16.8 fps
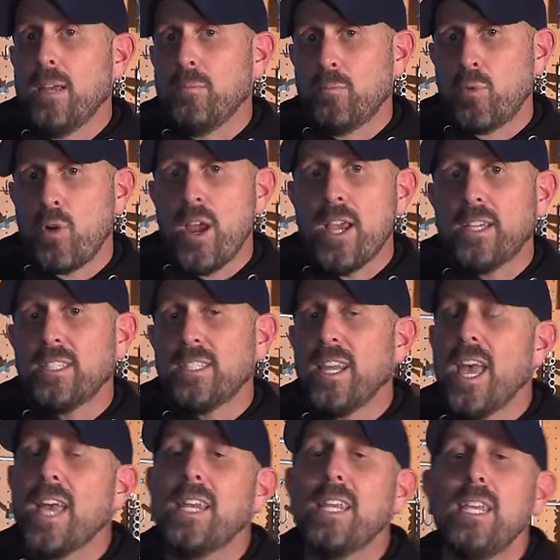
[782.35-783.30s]
and brakes
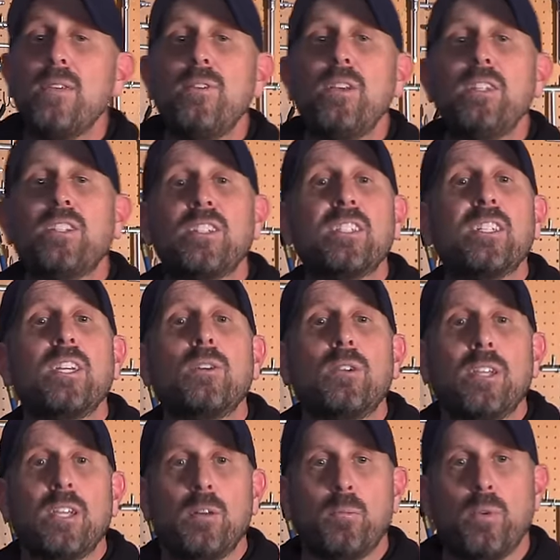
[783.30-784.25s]
and even
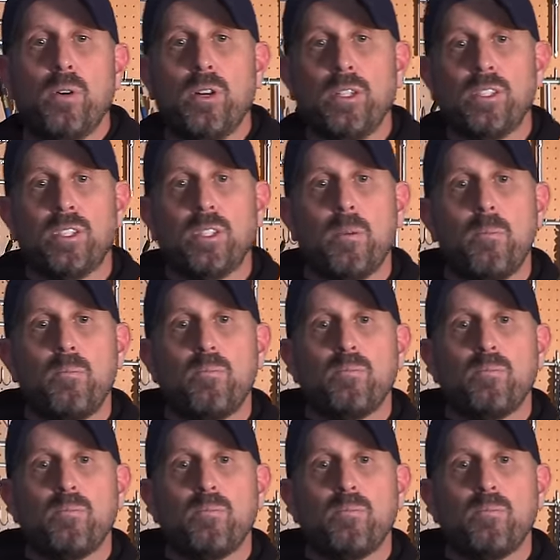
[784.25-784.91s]
steering inputs.